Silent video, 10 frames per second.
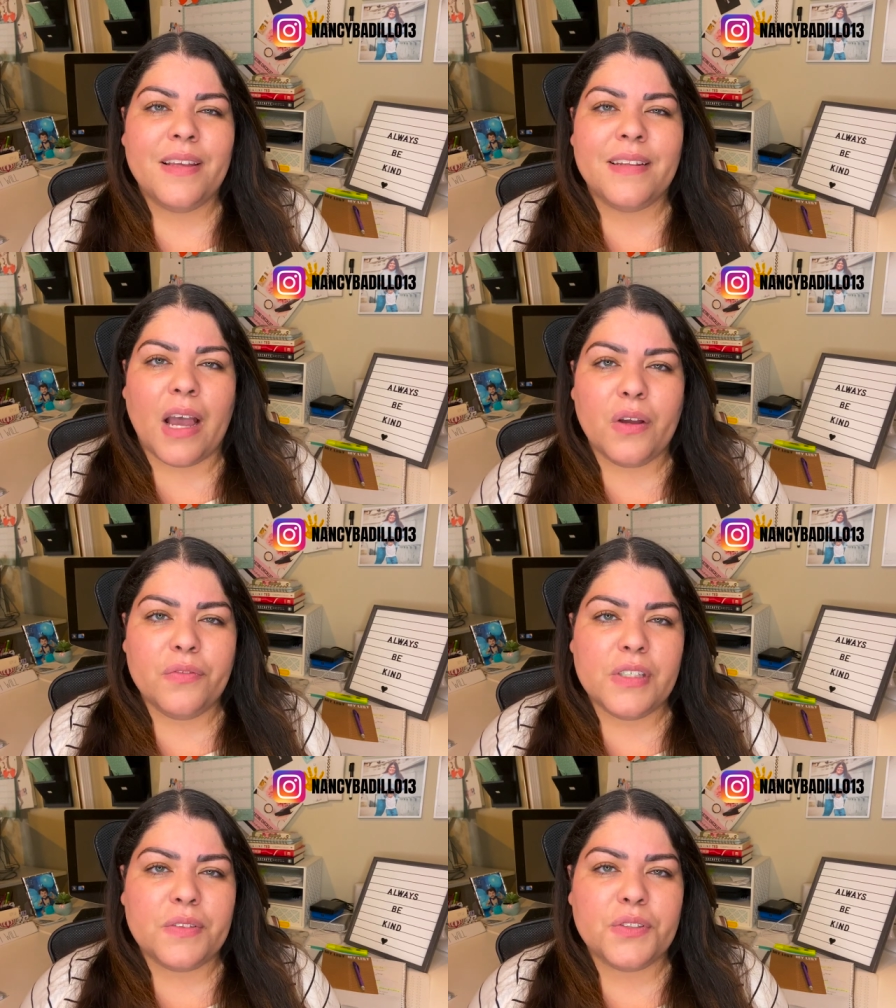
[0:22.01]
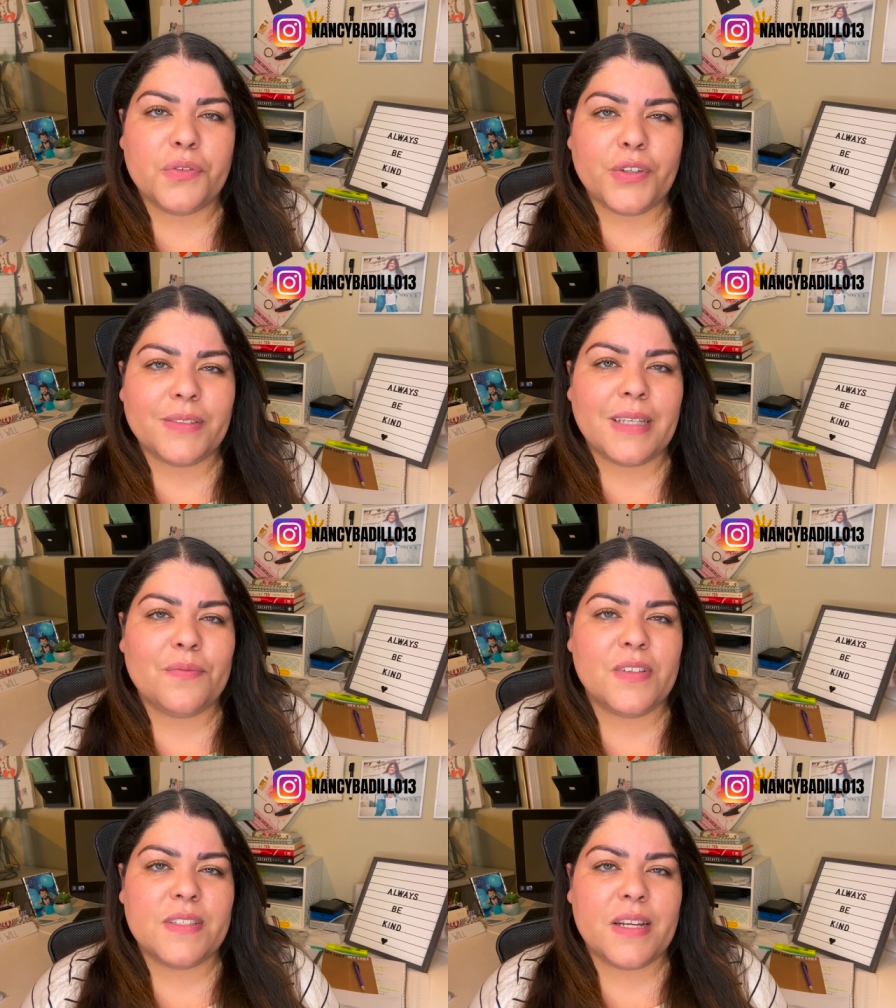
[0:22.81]
Now, if this is your first
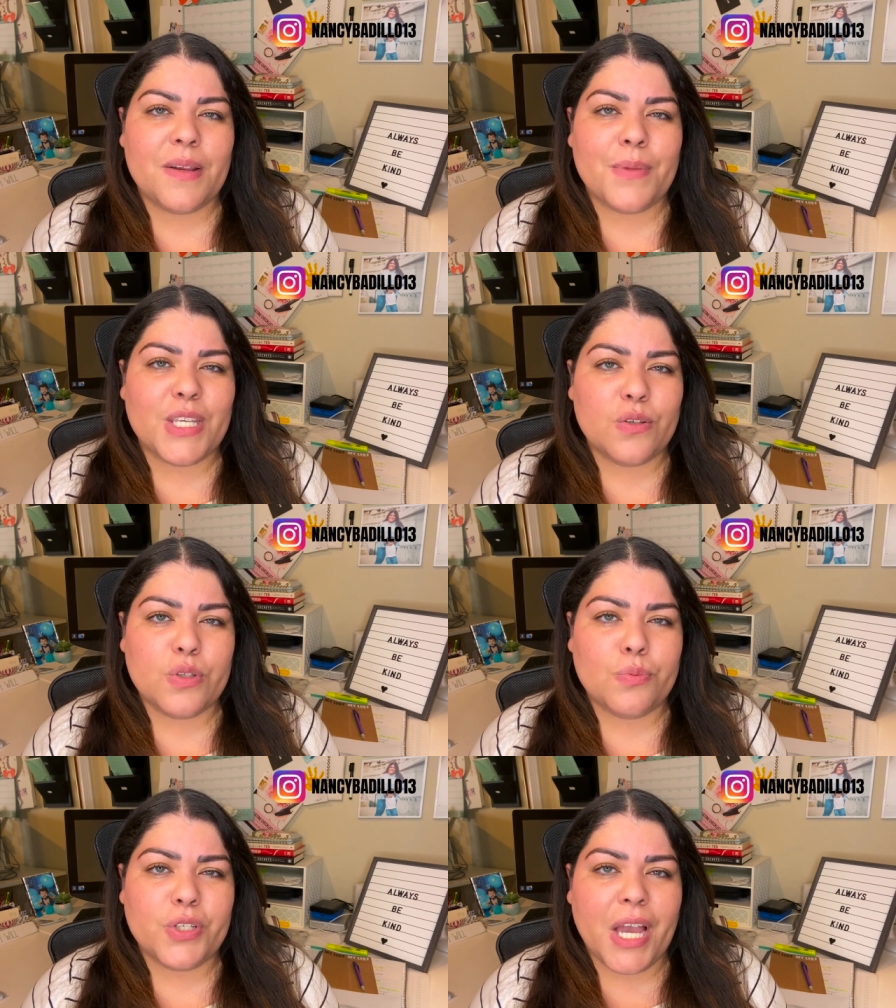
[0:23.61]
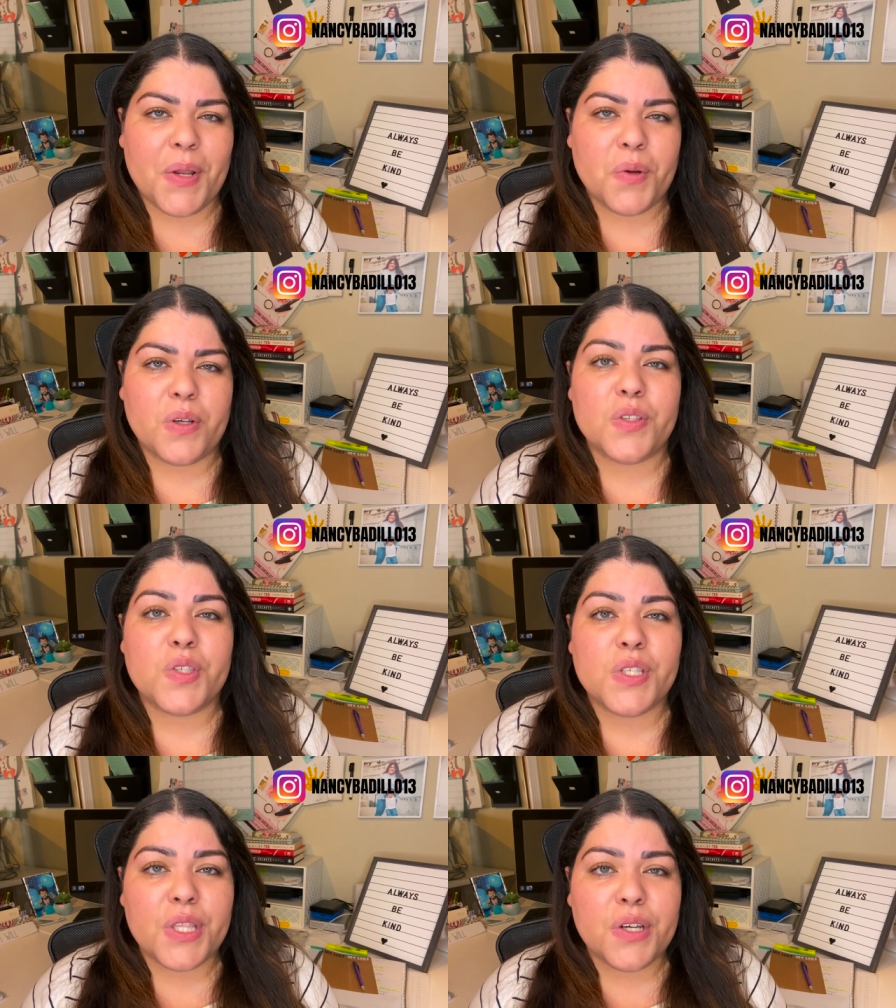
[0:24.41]
time visiting my YouTube channel,
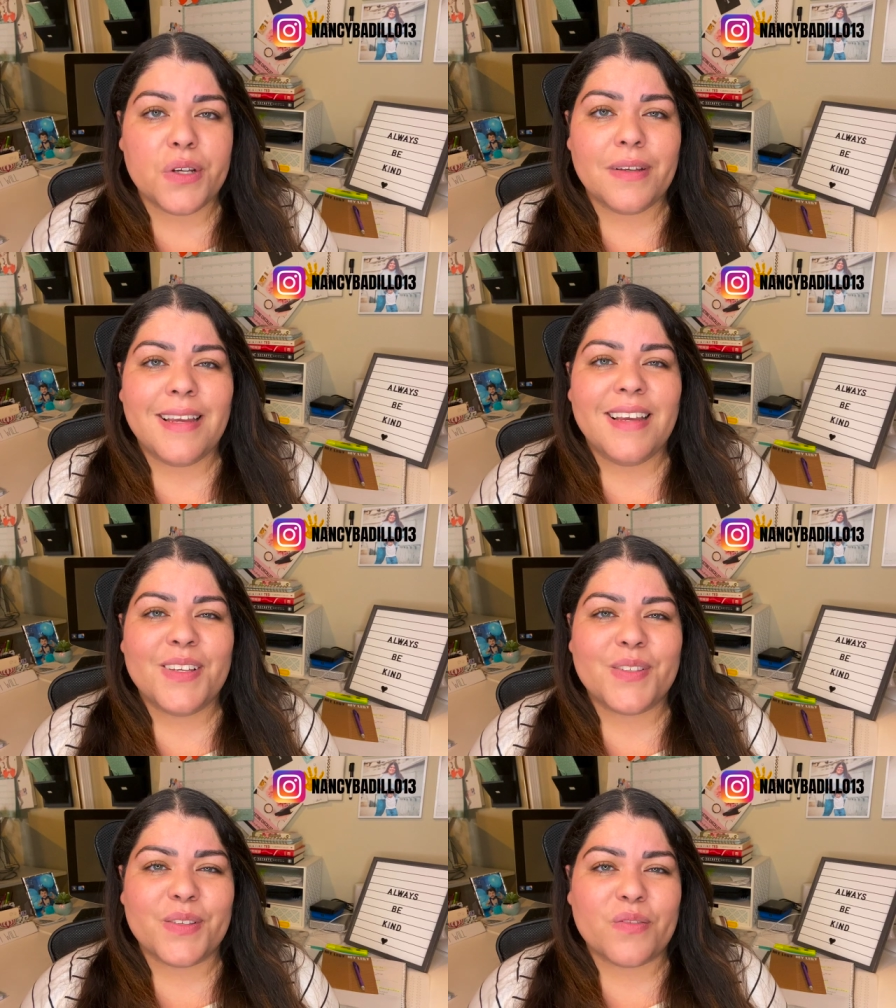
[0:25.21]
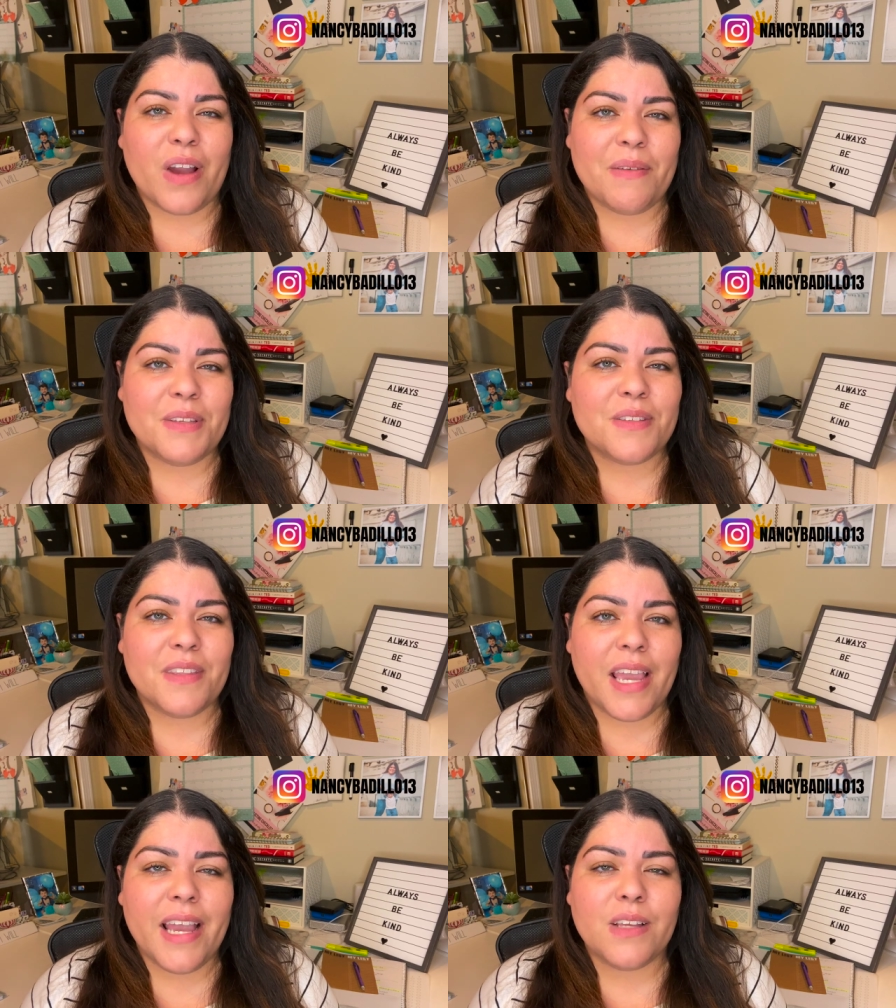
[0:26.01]
consider subscribing today.